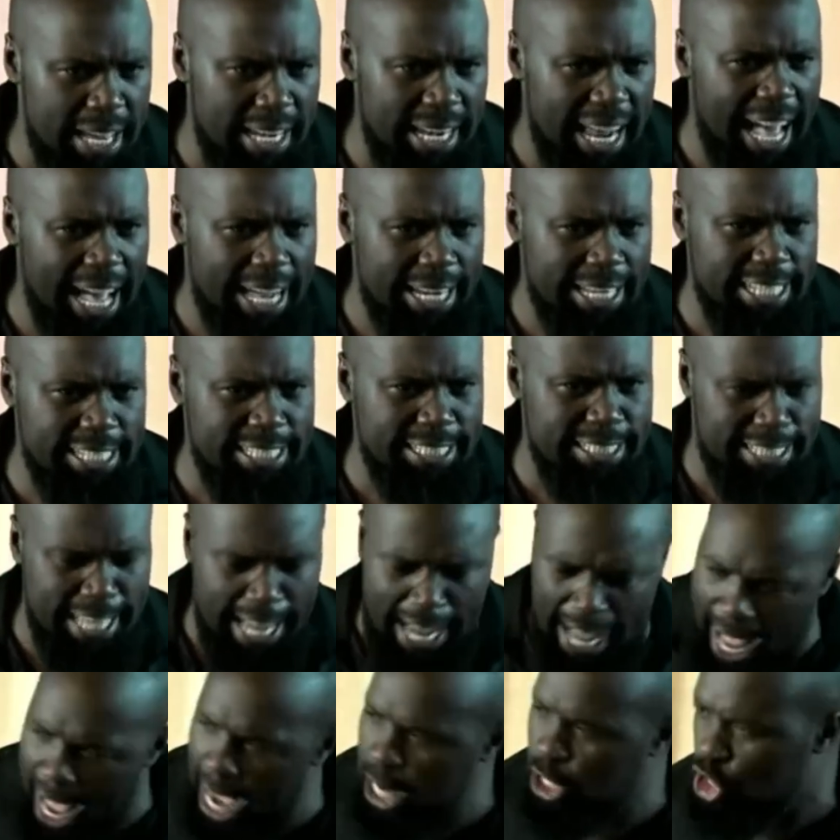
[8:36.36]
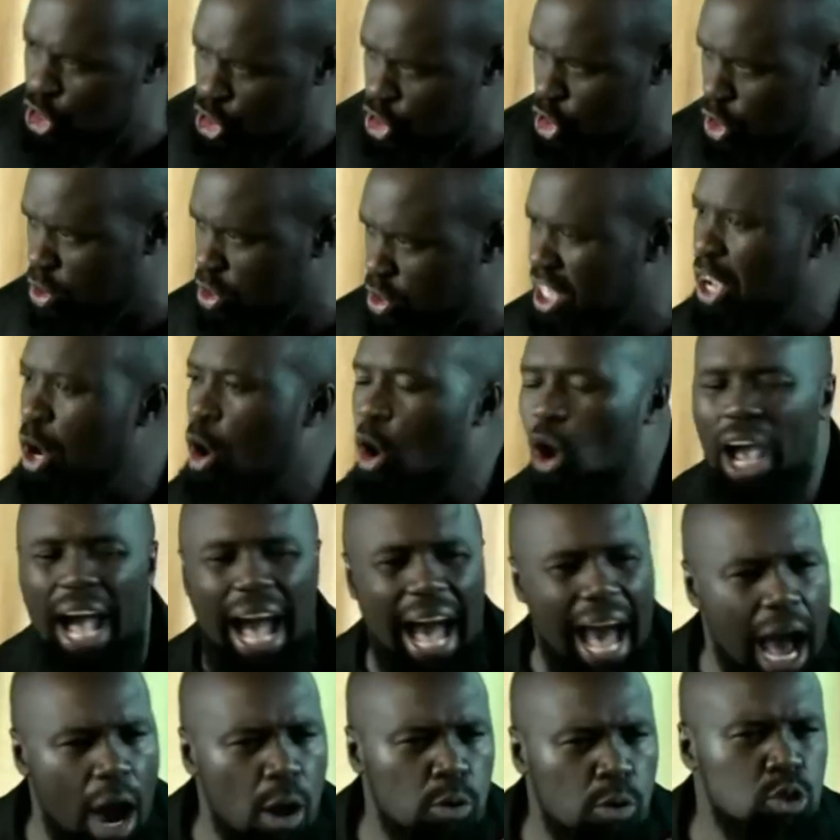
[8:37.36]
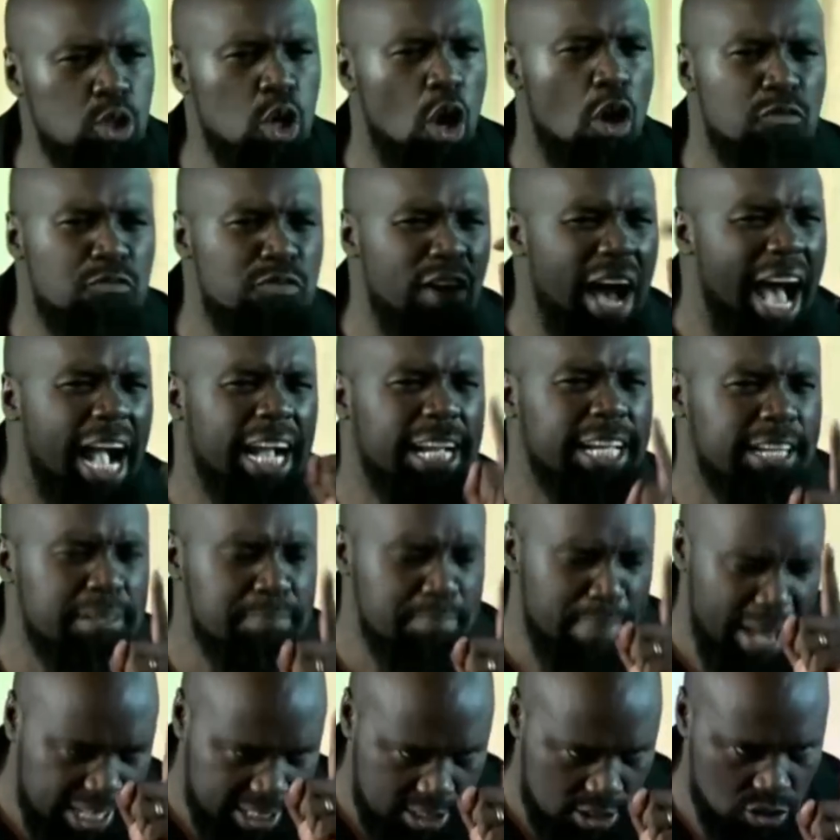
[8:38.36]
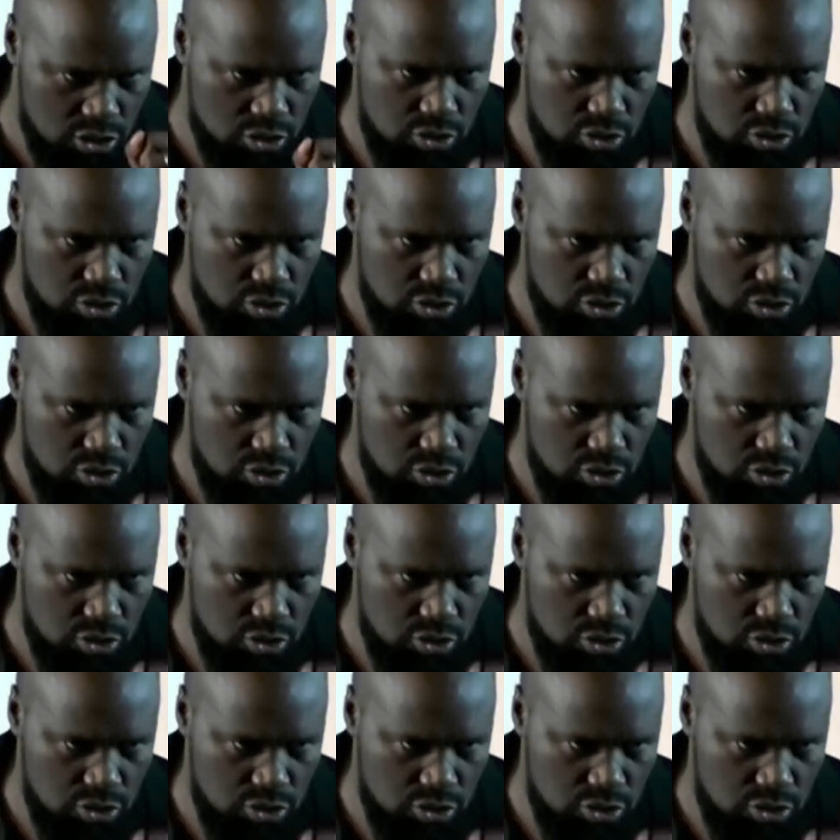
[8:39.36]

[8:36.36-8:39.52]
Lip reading: are in the action, out of agreement,